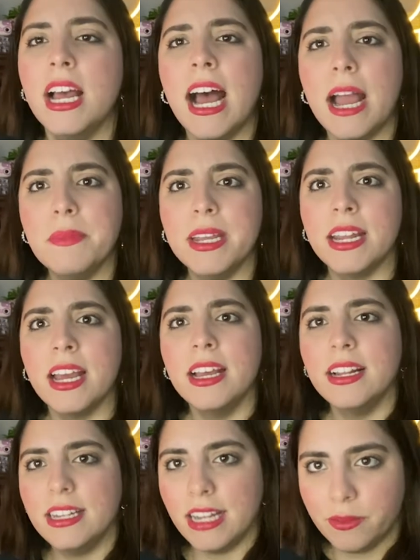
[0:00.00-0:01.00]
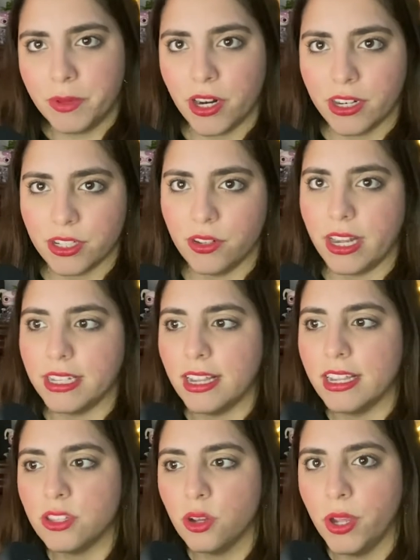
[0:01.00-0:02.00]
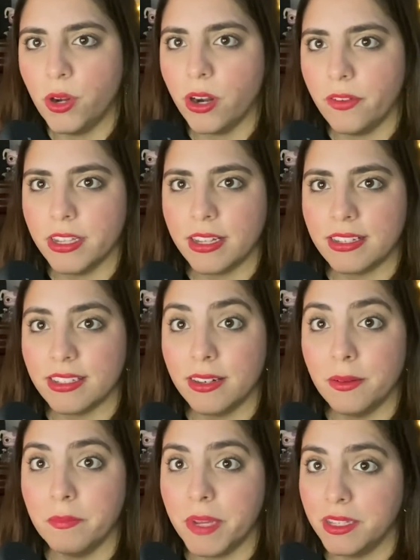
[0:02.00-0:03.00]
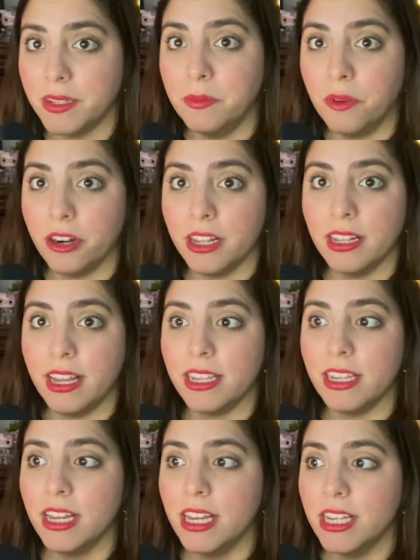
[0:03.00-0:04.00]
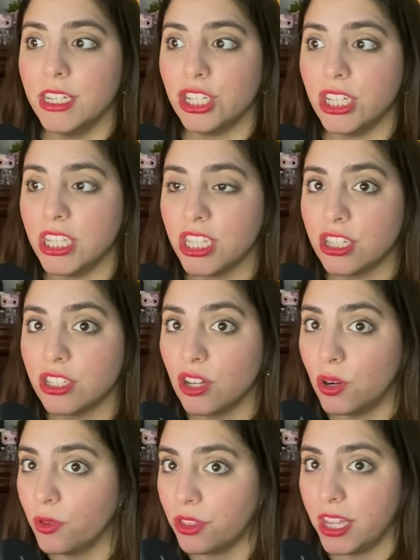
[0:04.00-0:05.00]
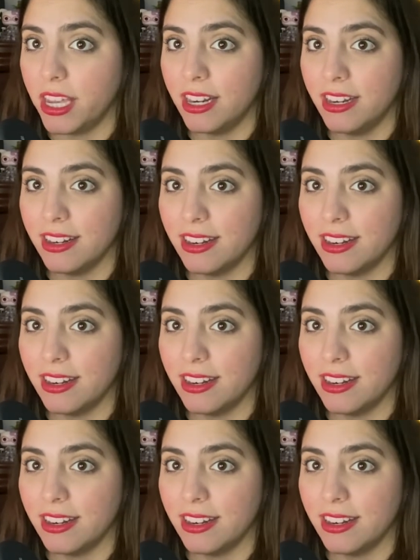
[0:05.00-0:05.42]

I mean, let's be honest, you guys. Like Zoe Kravitz has an amazing body. Like she's so thin.